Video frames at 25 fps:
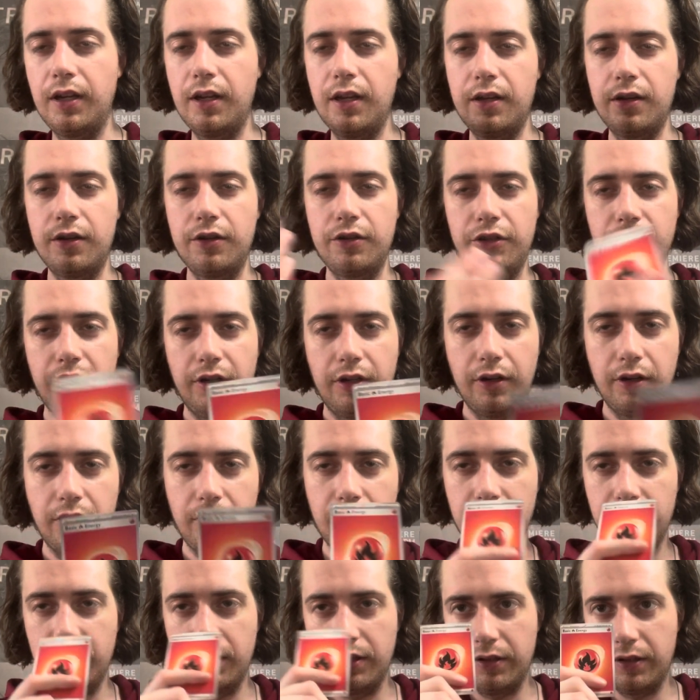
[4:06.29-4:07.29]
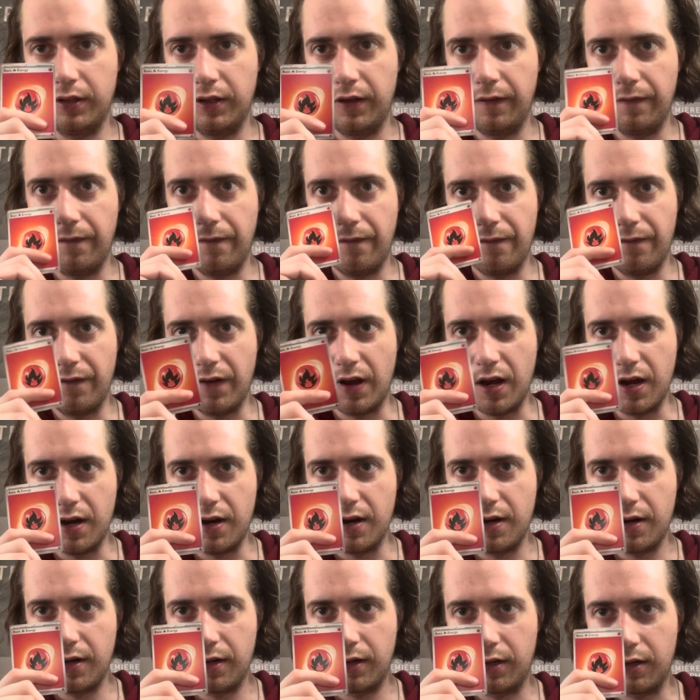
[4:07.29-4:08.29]
Energy card is a
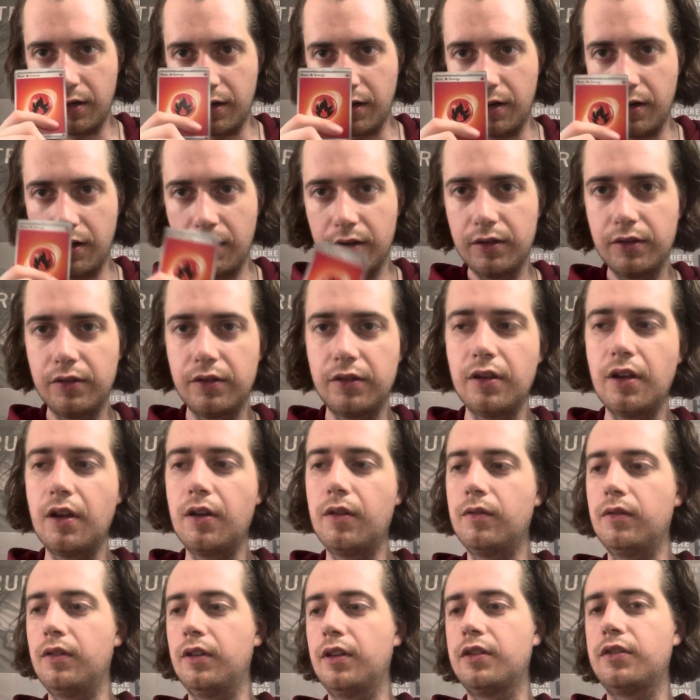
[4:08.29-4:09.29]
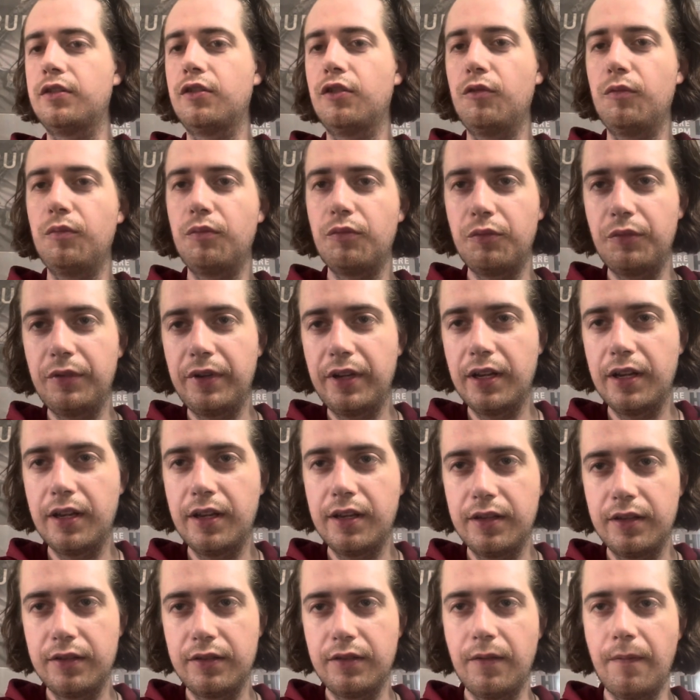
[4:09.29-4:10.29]
fire card, so let's hope we get
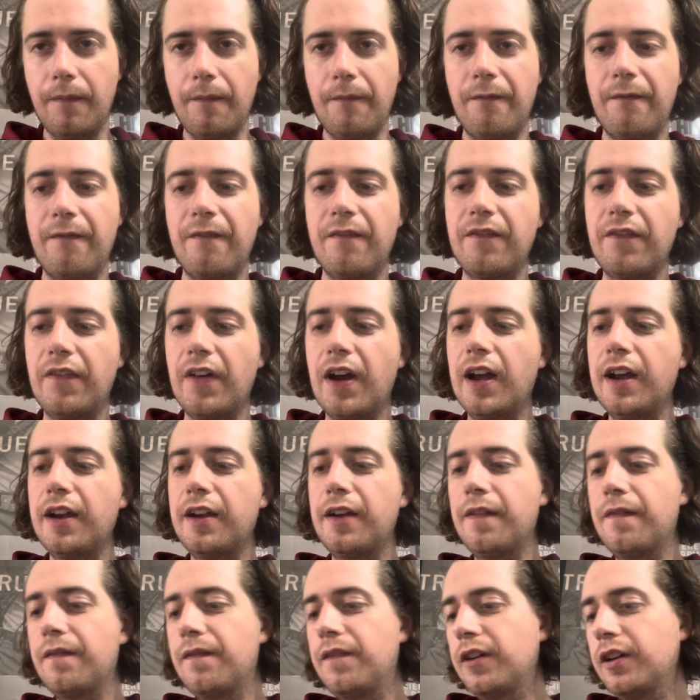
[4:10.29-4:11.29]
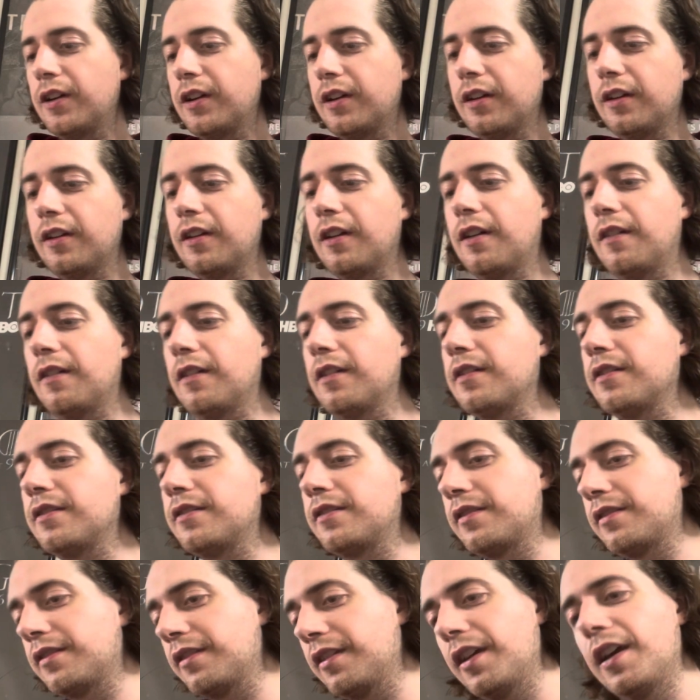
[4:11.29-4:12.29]
some fire fucking
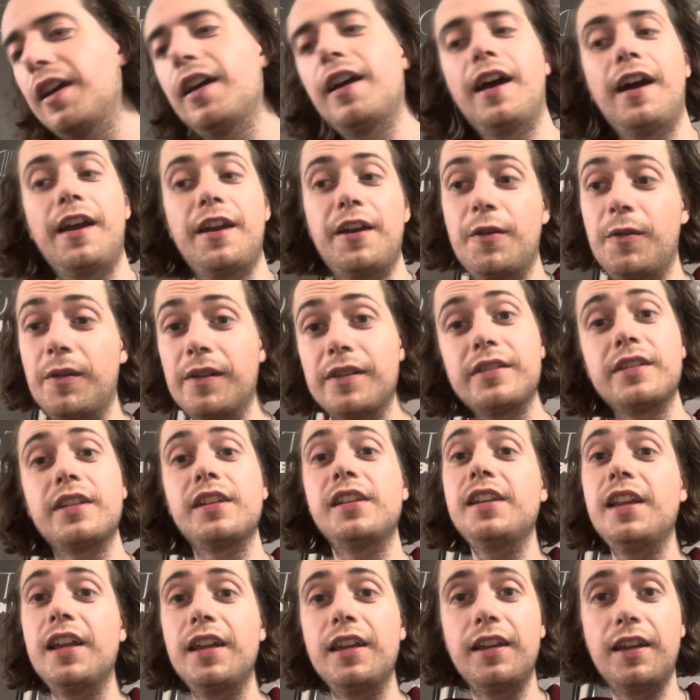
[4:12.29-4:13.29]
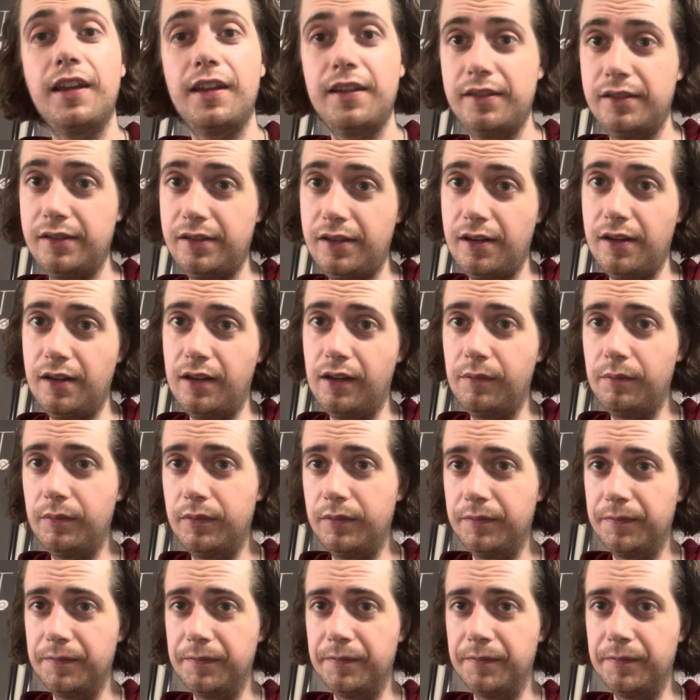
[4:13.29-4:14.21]
cards. I know I said that last time,